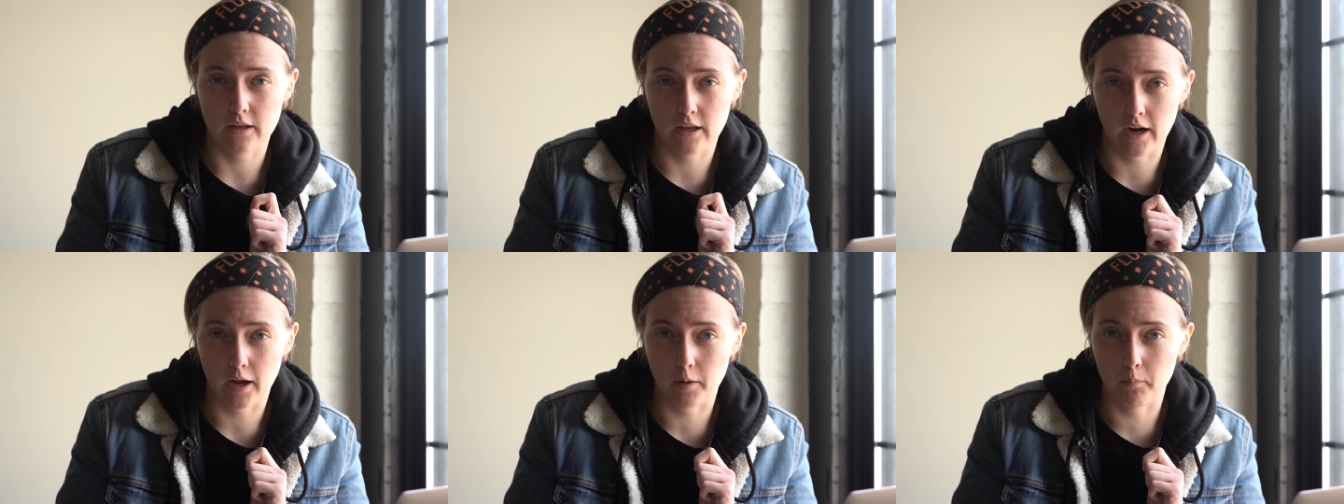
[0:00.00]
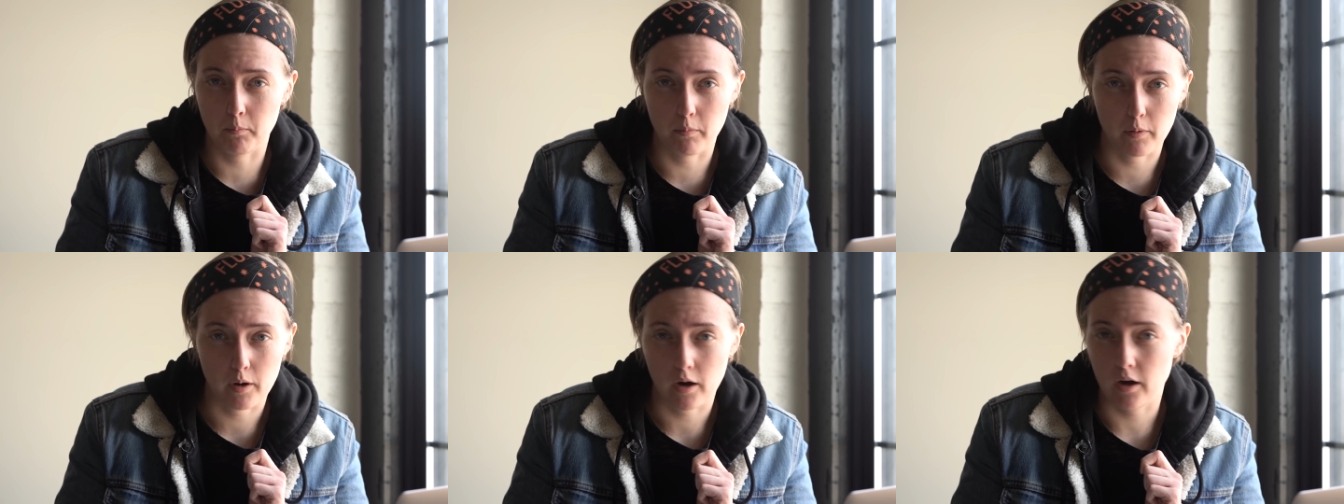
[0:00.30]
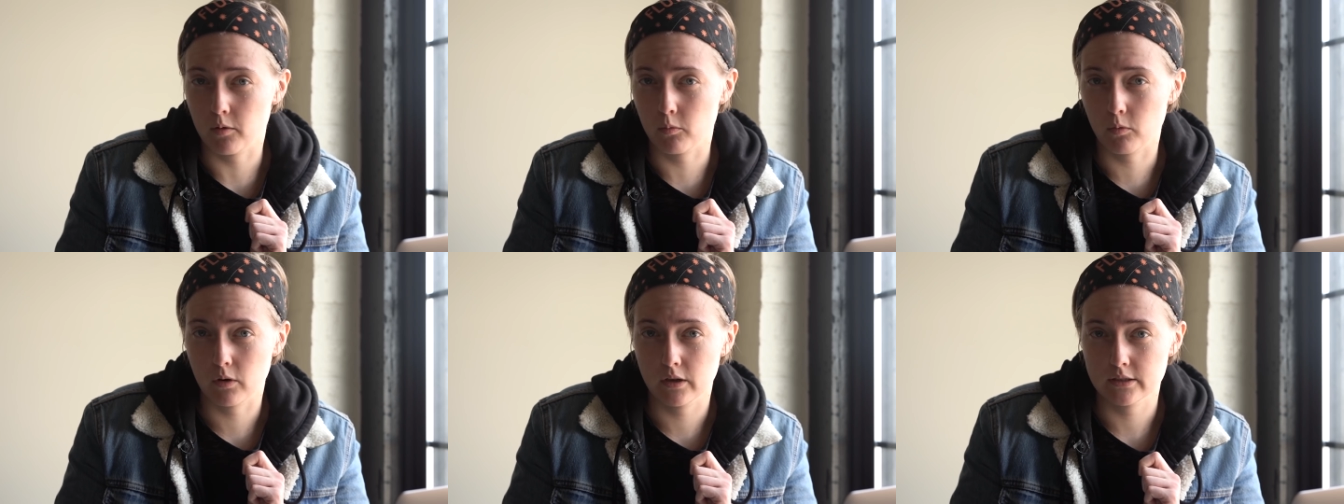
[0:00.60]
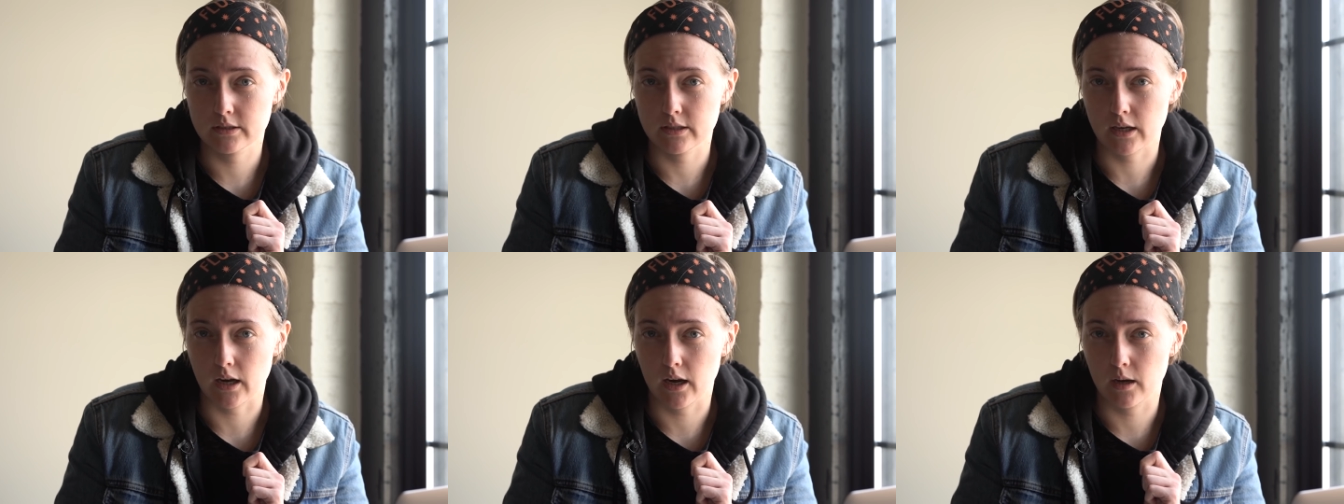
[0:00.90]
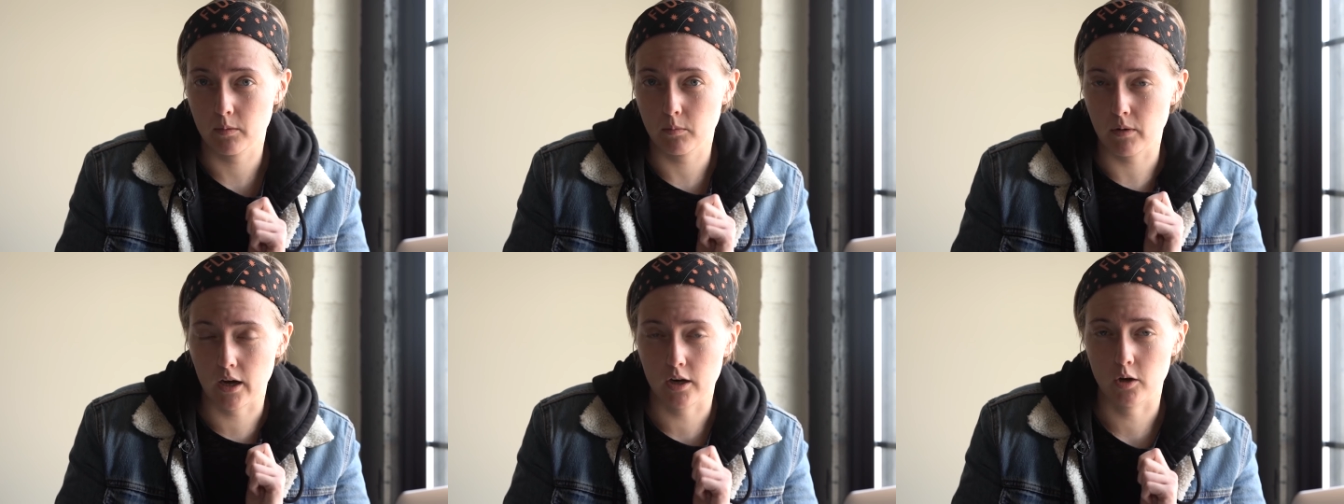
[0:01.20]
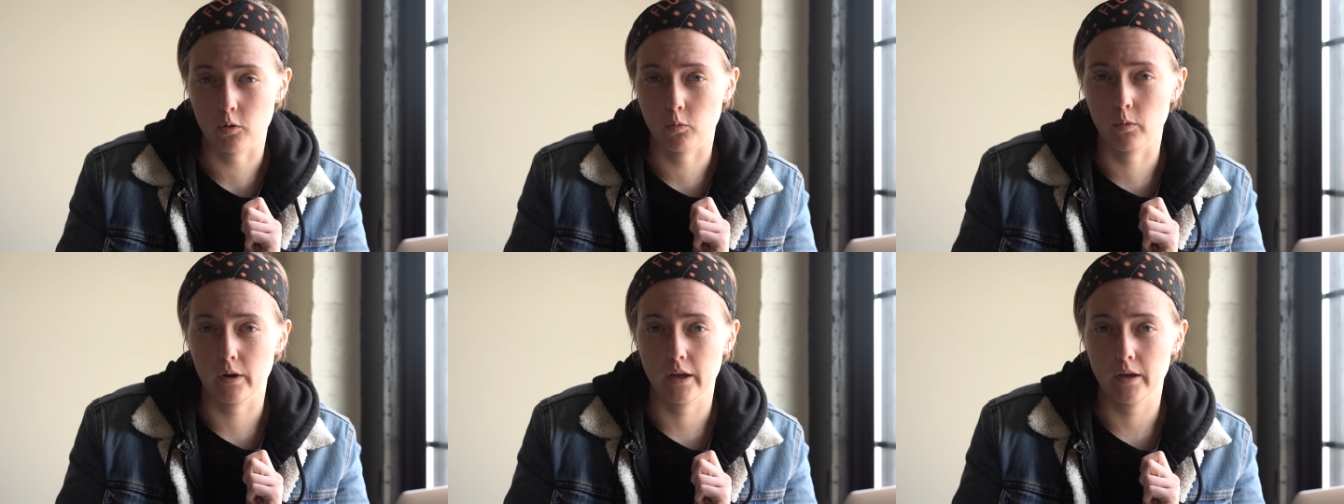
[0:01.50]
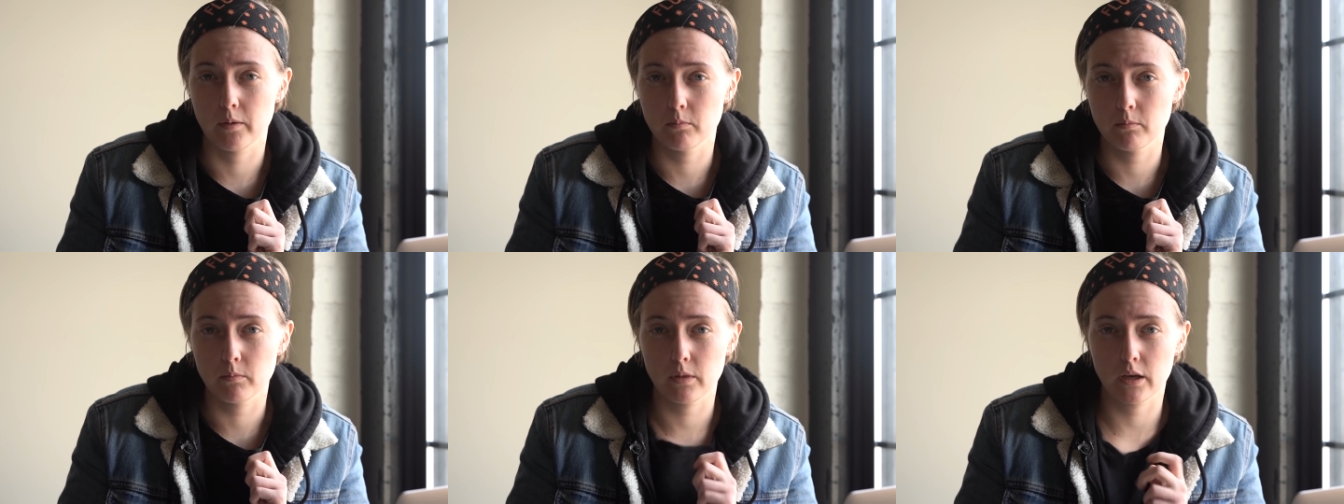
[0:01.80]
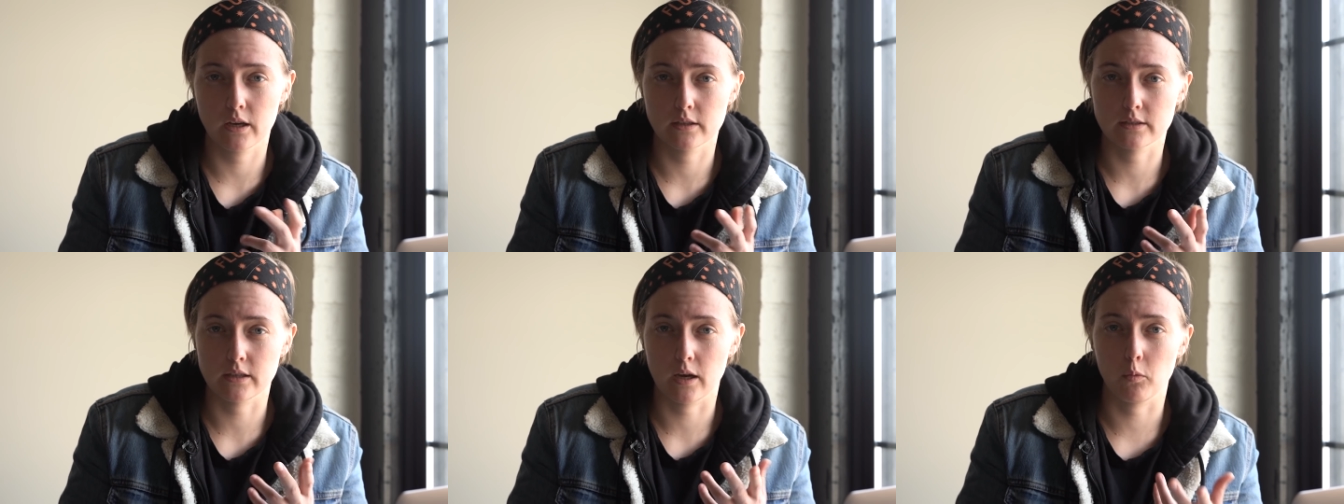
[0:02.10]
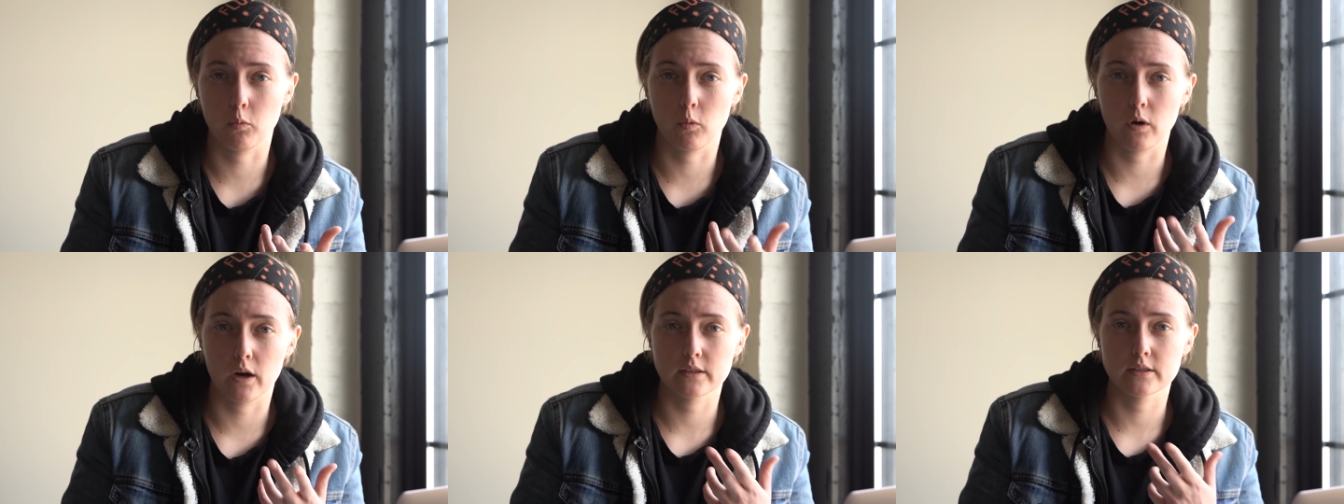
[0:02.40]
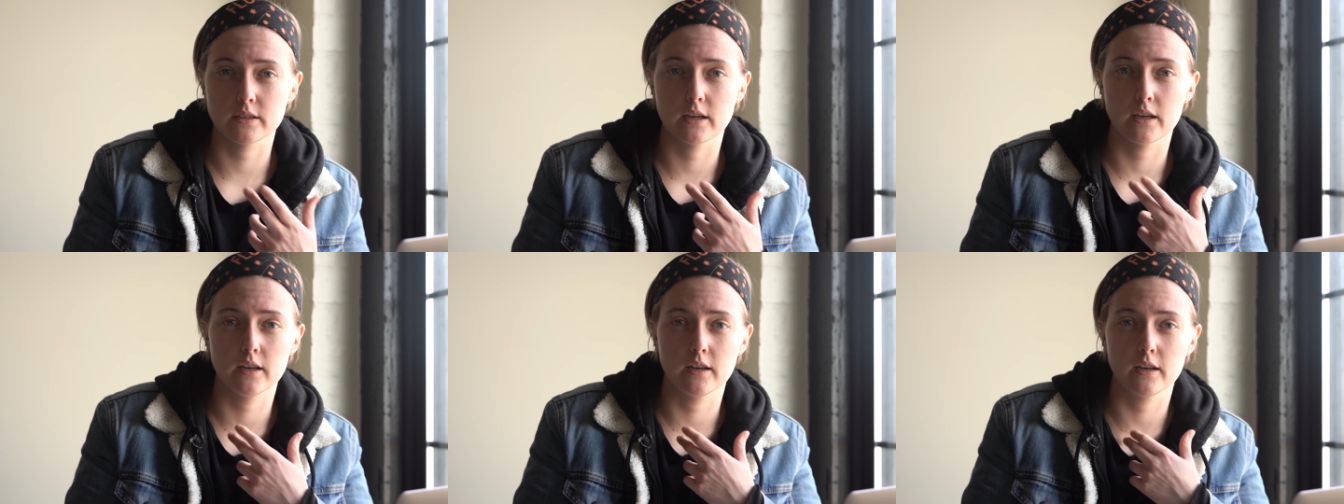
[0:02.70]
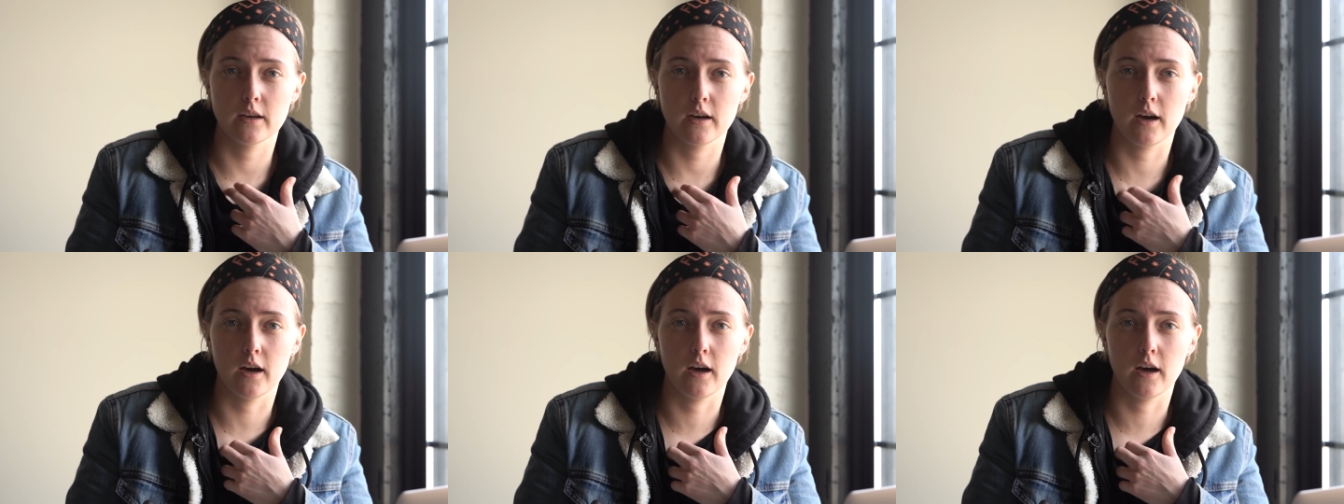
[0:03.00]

that I bought one time on a whim because I wanted